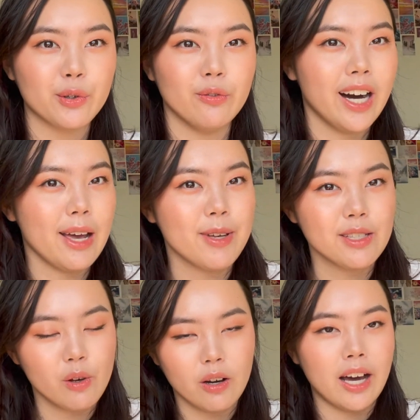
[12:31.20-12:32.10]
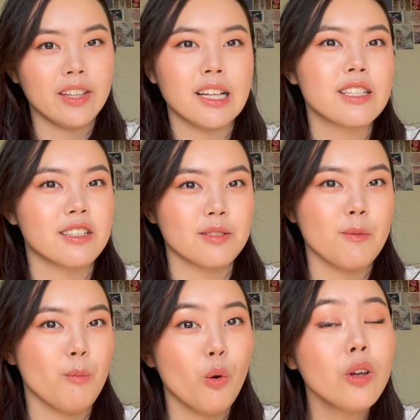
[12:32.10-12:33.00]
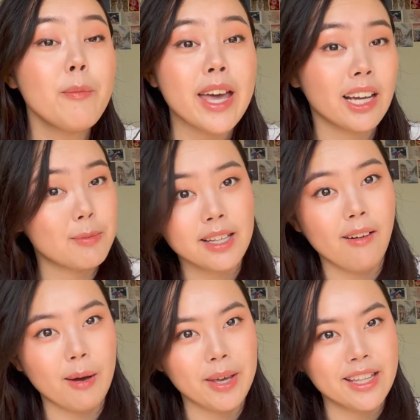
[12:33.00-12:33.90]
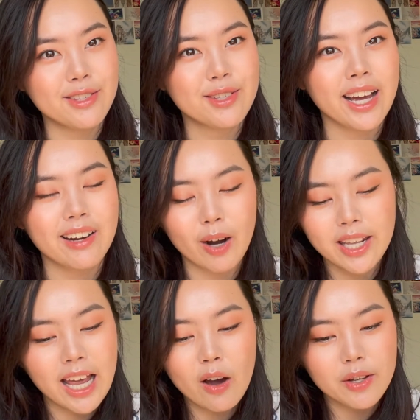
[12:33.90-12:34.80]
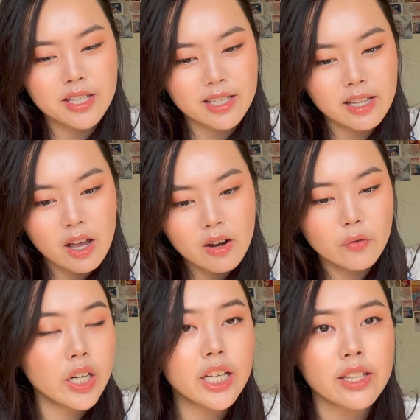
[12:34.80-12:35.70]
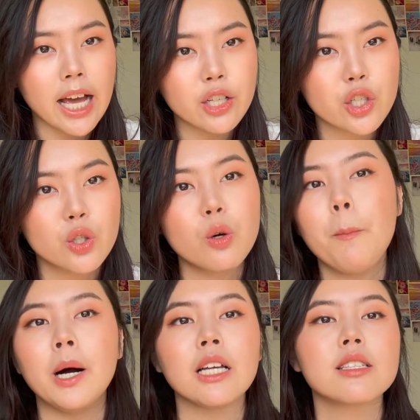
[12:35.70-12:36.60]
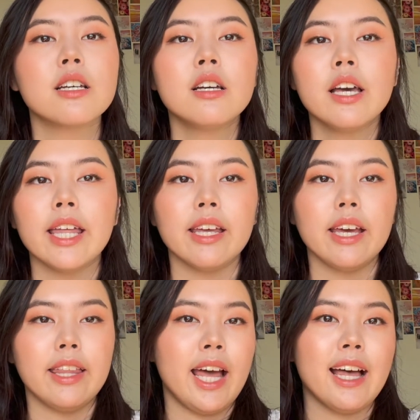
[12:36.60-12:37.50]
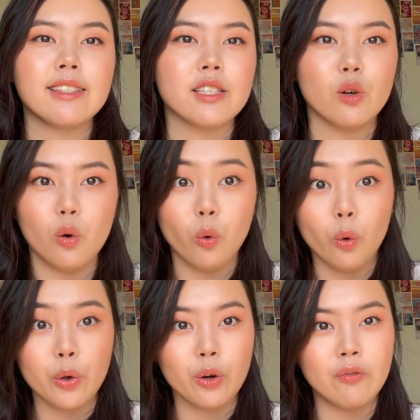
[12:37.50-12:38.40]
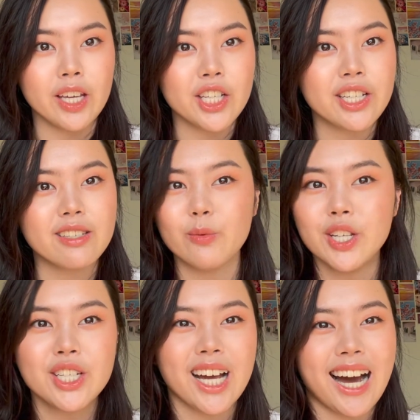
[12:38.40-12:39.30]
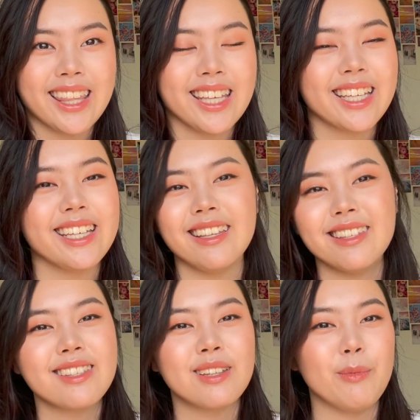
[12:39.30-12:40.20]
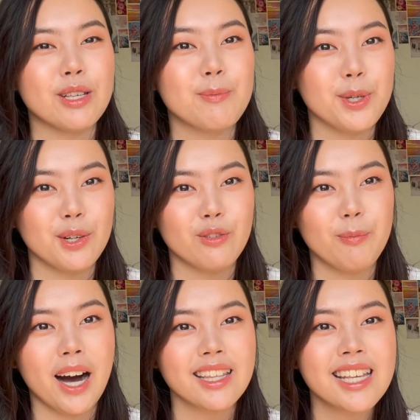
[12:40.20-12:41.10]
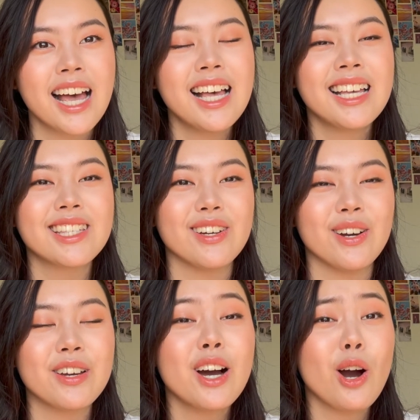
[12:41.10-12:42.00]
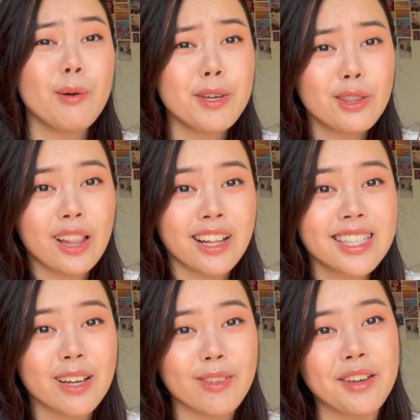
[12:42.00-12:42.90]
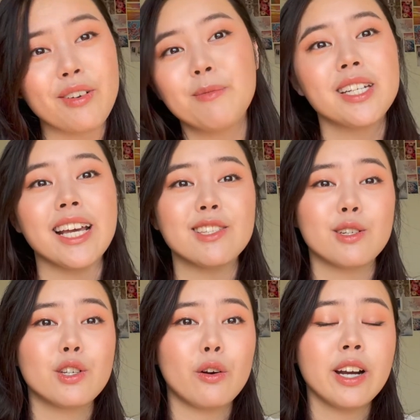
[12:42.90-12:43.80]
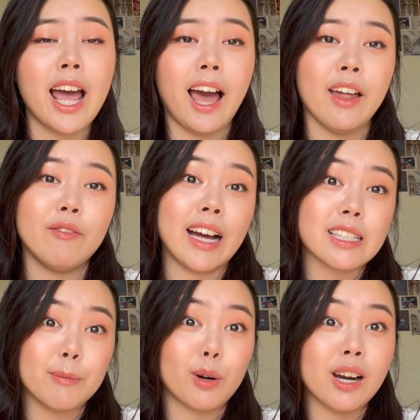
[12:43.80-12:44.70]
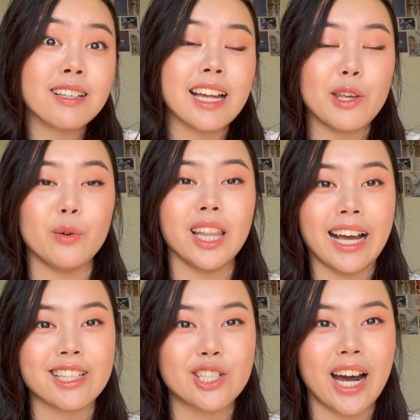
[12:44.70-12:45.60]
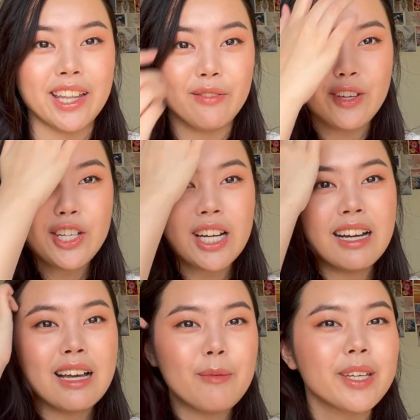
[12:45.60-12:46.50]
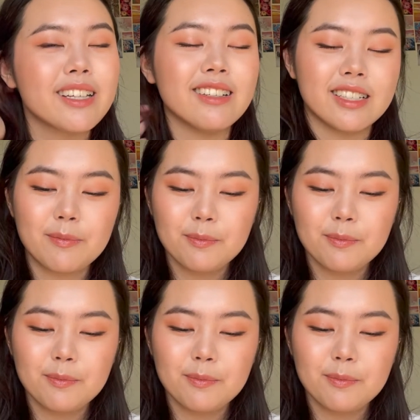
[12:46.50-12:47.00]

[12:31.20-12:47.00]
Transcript: vibe as well. I think that's just more the makeup style I'm into right now. It's just very natural, but it enhances all your features, which I think is the most beautiful part. So hope you learned something from today's tutorial and found some products that you would like to try in the future, because